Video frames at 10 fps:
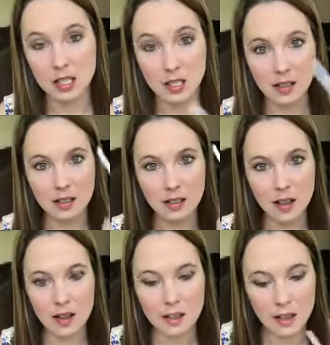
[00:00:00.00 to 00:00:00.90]
so here's our
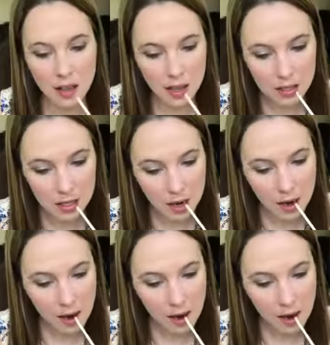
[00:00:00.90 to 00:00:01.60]
glossy gloss.